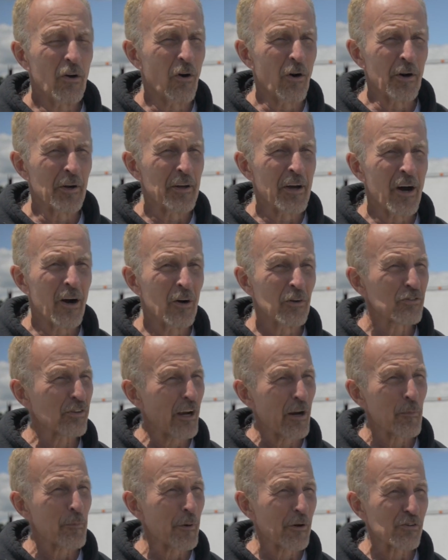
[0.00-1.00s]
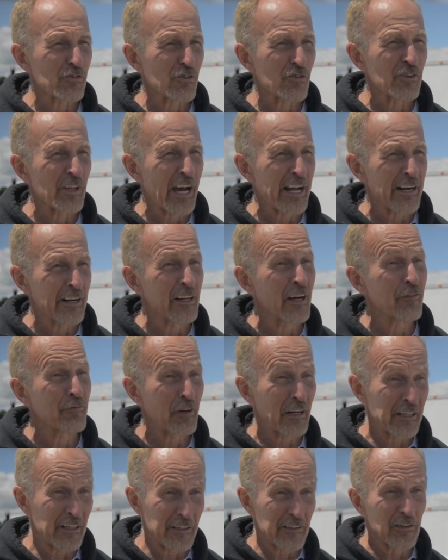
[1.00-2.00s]
Or no, tire pressure's not enough,
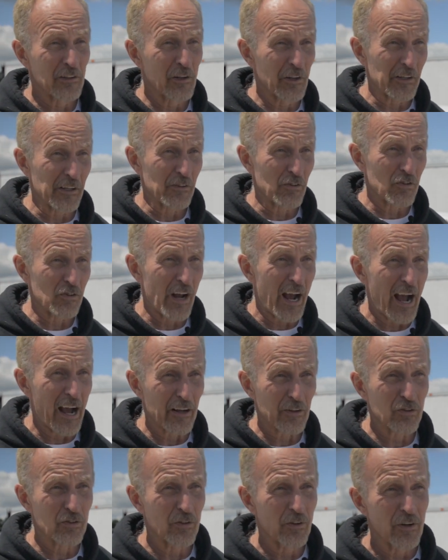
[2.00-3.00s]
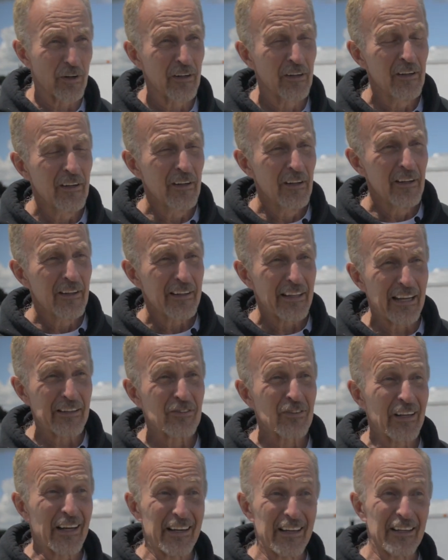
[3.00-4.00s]
I need to look at shocks, or
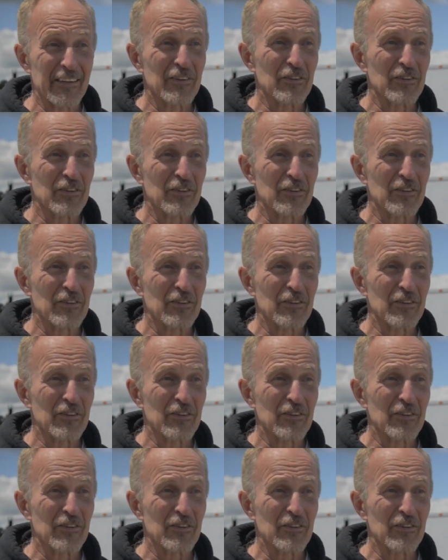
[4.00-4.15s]
that's not it,